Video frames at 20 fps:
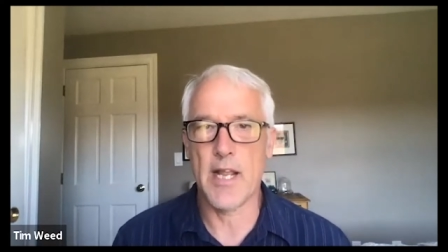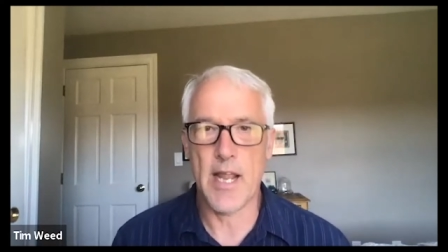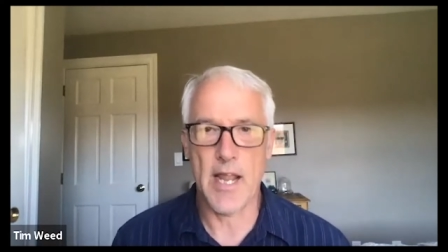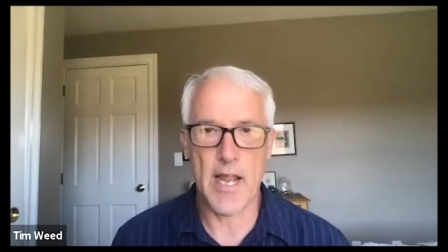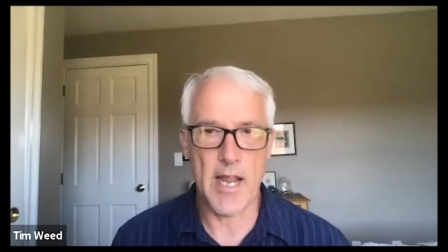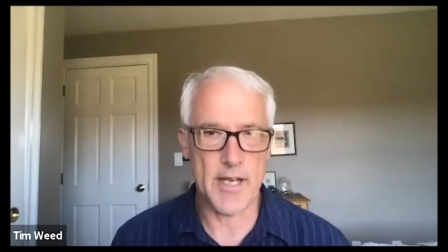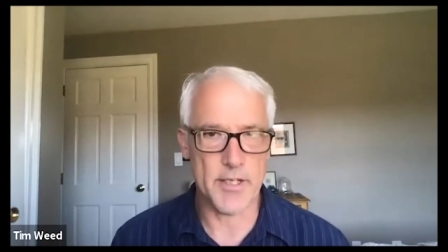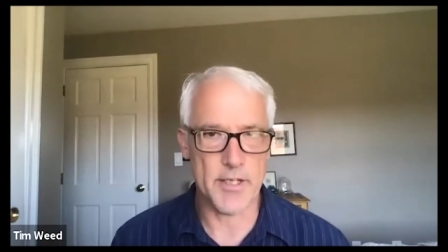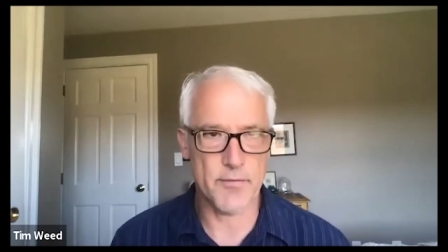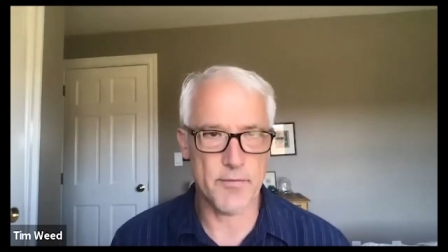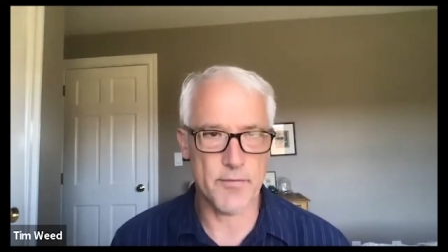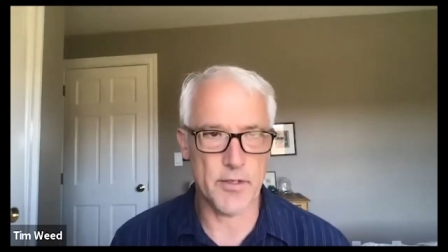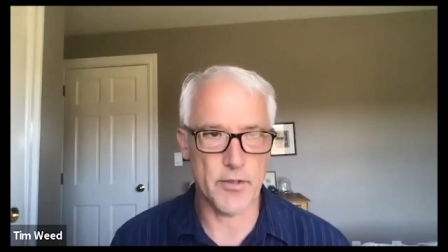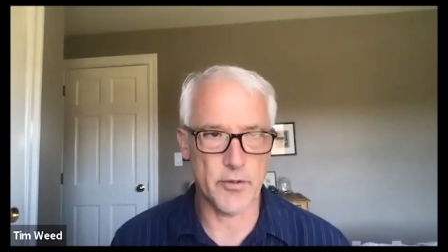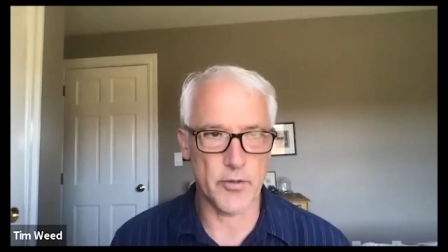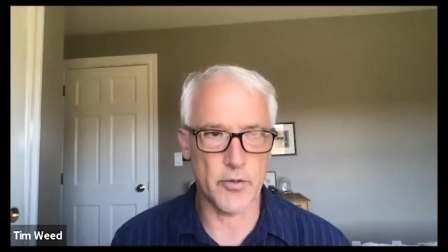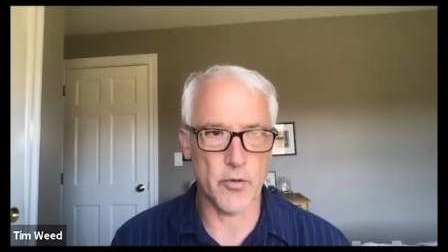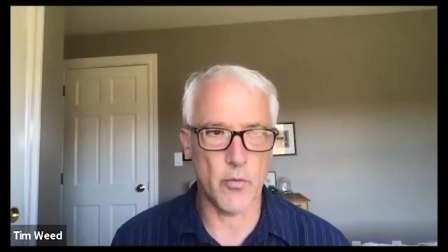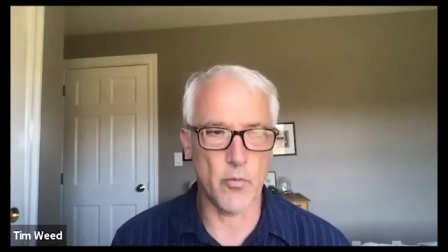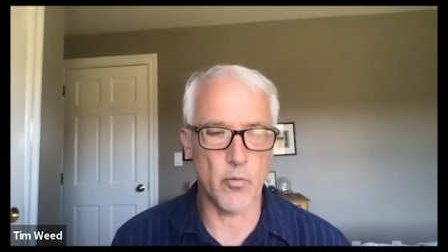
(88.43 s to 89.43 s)
Anisfield
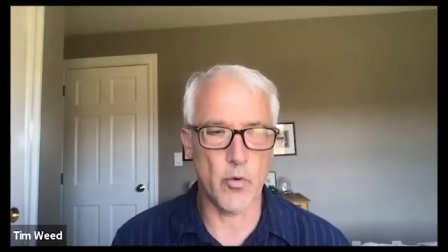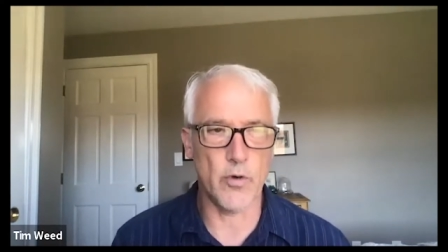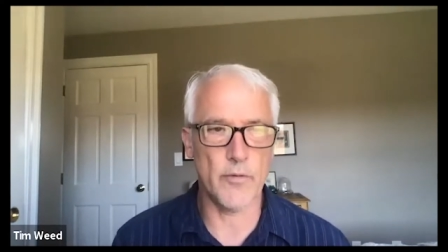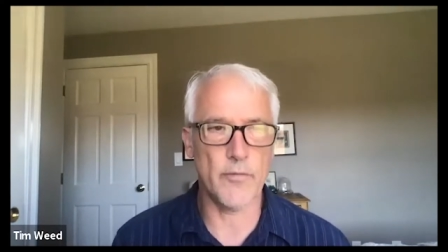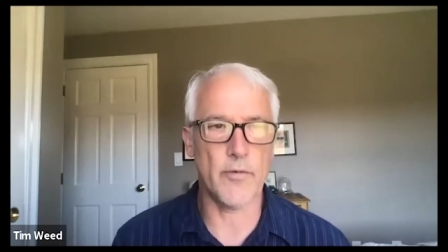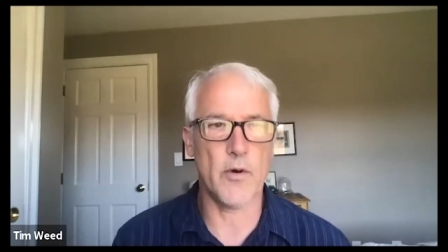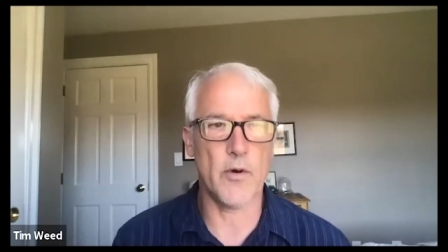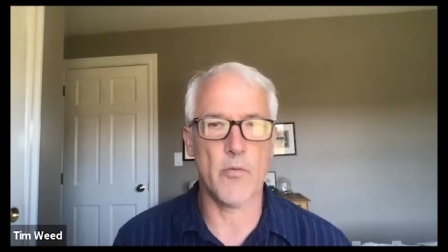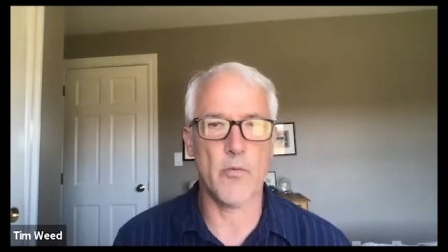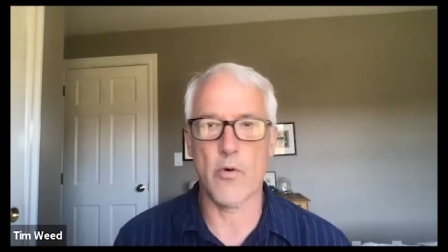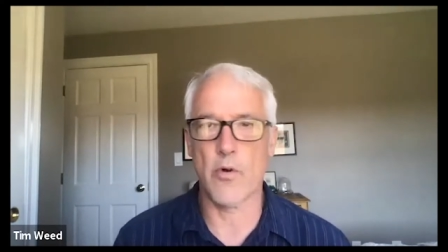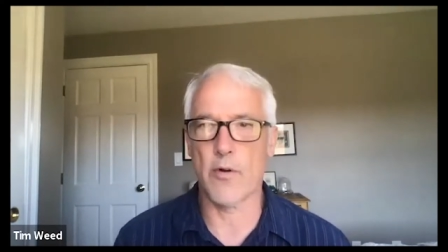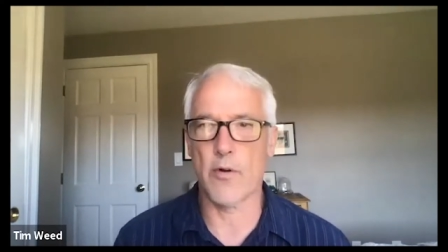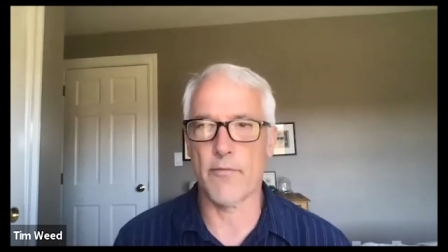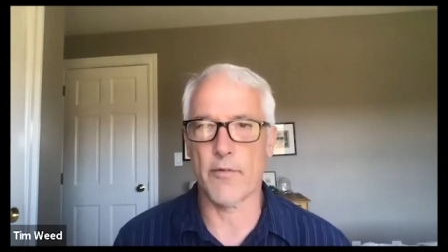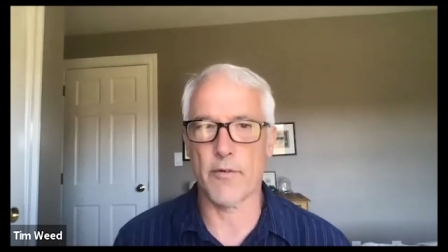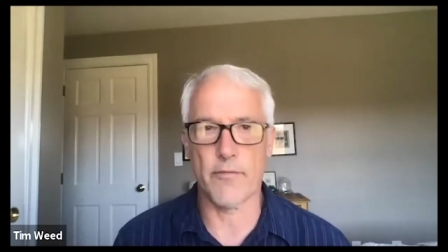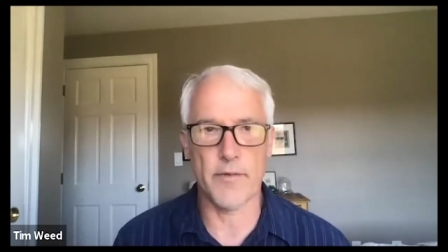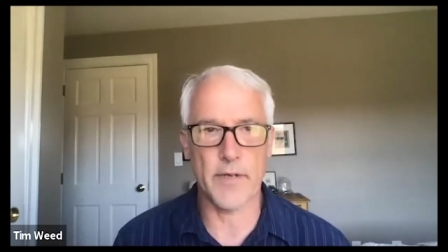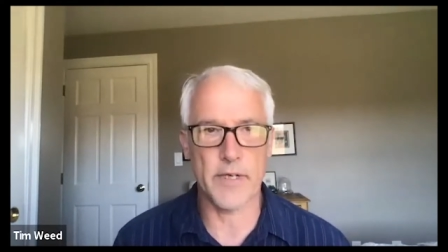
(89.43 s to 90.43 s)
Wolf Award
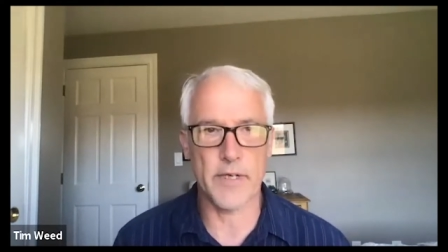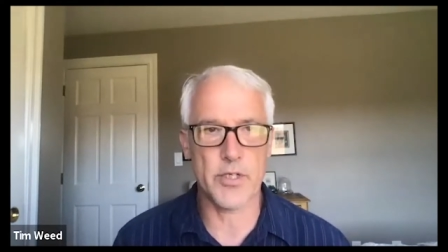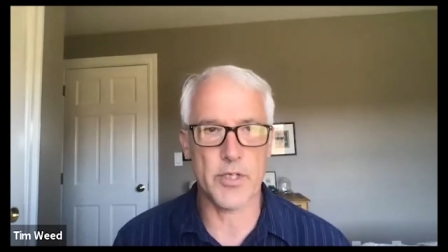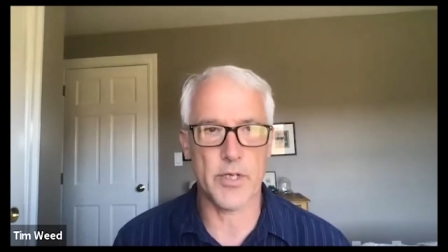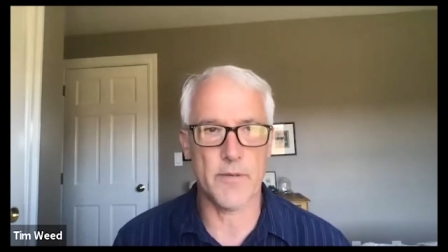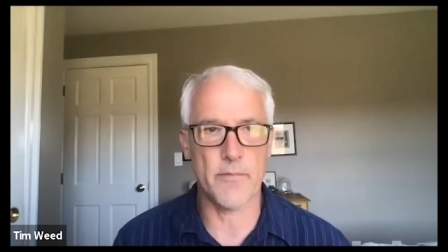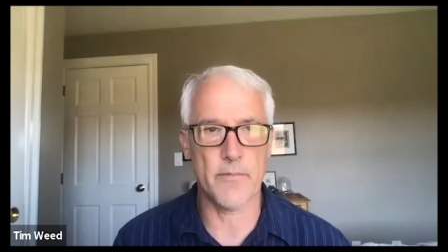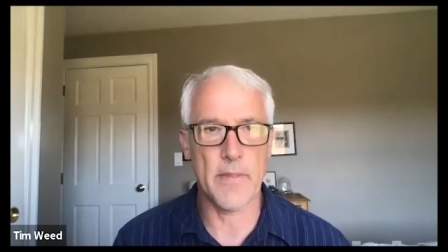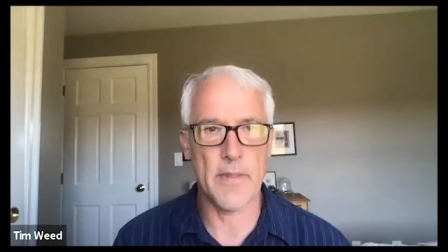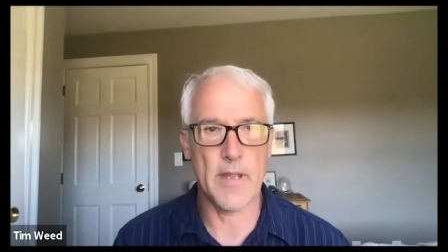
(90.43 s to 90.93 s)
for Fiction.